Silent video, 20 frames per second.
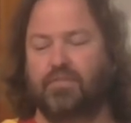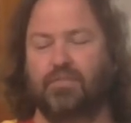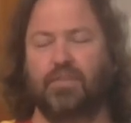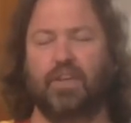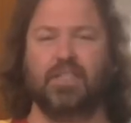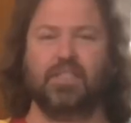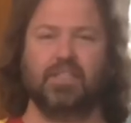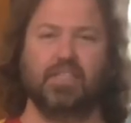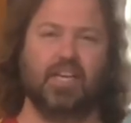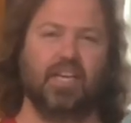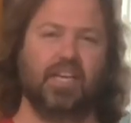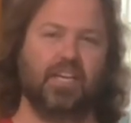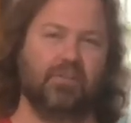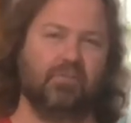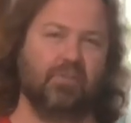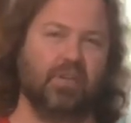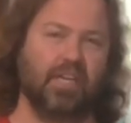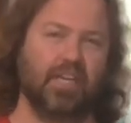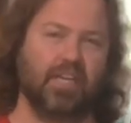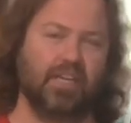
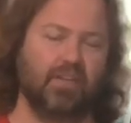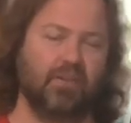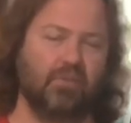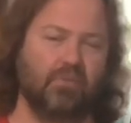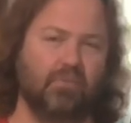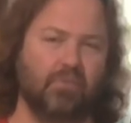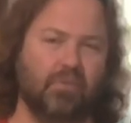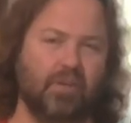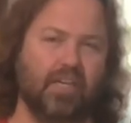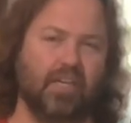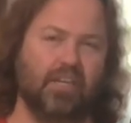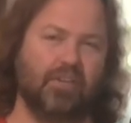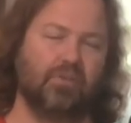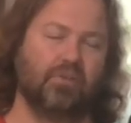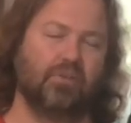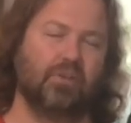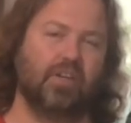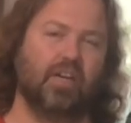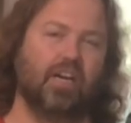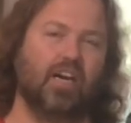Fascinating read, really
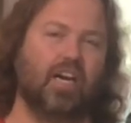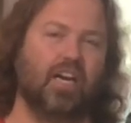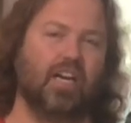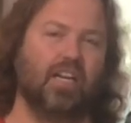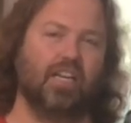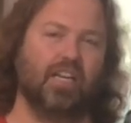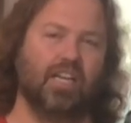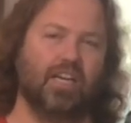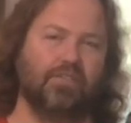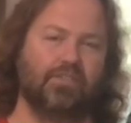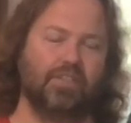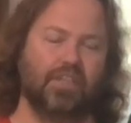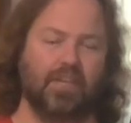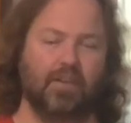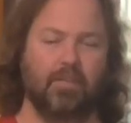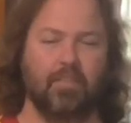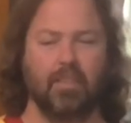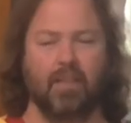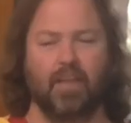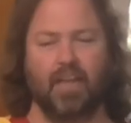good. I loved
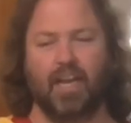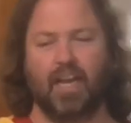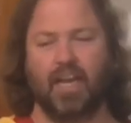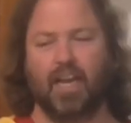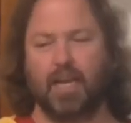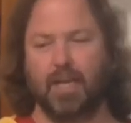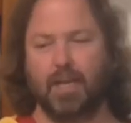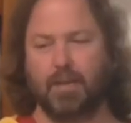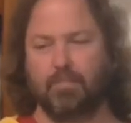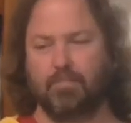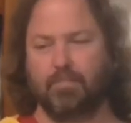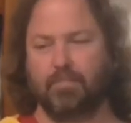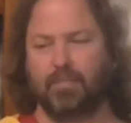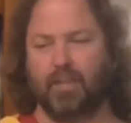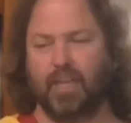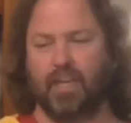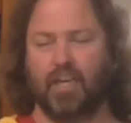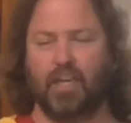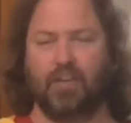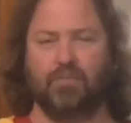it. And
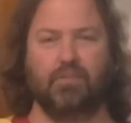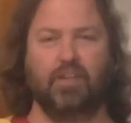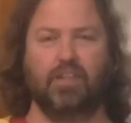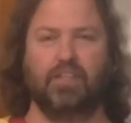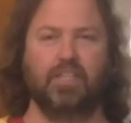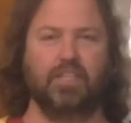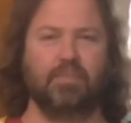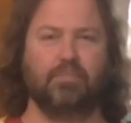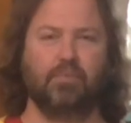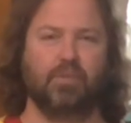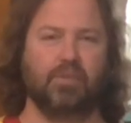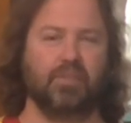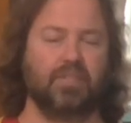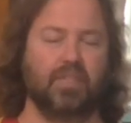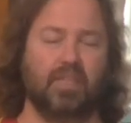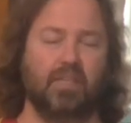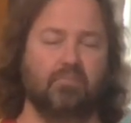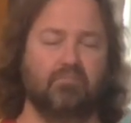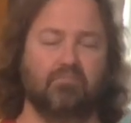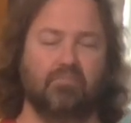I've read these
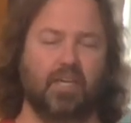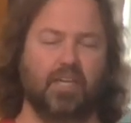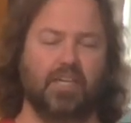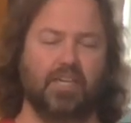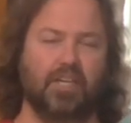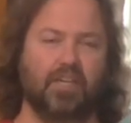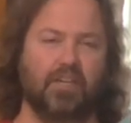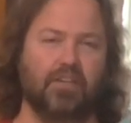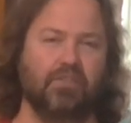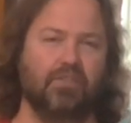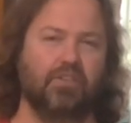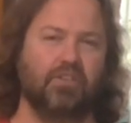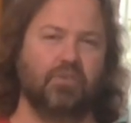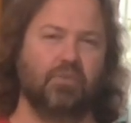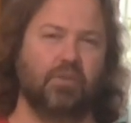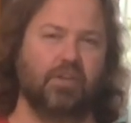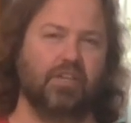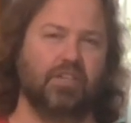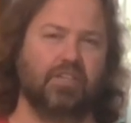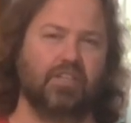books, I don't know,
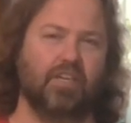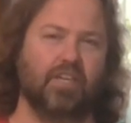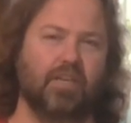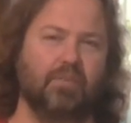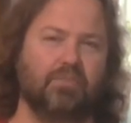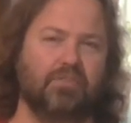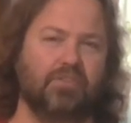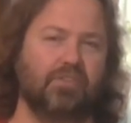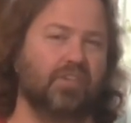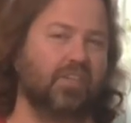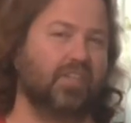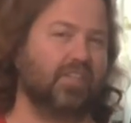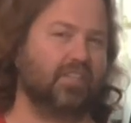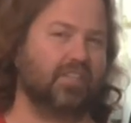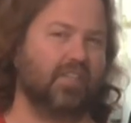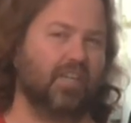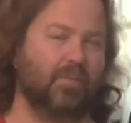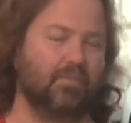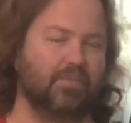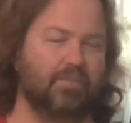20 times, 30
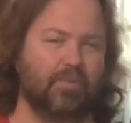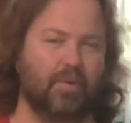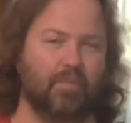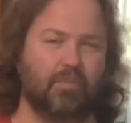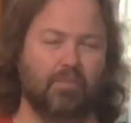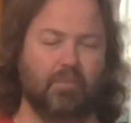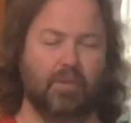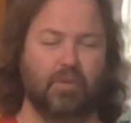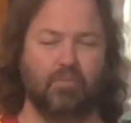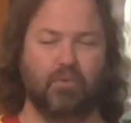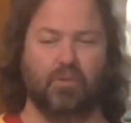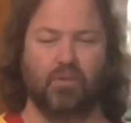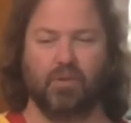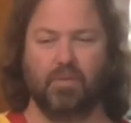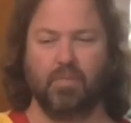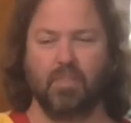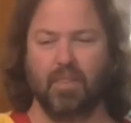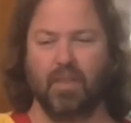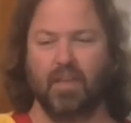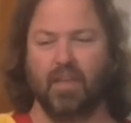times, probably
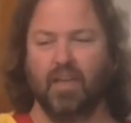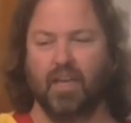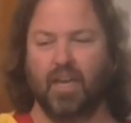more.